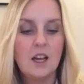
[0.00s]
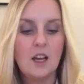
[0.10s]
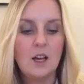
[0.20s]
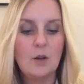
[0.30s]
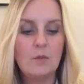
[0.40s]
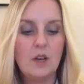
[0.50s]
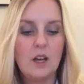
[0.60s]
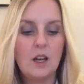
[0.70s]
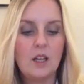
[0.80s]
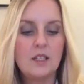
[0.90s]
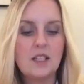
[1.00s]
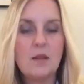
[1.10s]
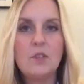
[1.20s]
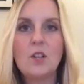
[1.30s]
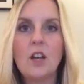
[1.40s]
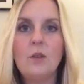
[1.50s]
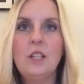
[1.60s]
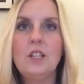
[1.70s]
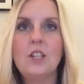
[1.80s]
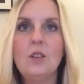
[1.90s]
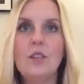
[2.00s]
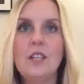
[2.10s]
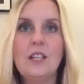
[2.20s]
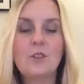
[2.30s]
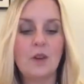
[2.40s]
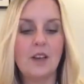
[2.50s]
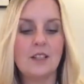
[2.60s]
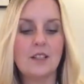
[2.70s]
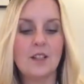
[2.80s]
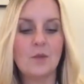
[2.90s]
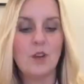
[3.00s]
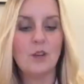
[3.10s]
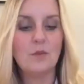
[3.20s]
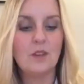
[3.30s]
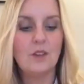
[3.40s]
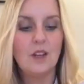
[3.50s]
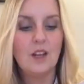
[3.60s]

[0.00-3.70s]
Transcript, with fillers: Um, I seem to only do the needle minders at the moment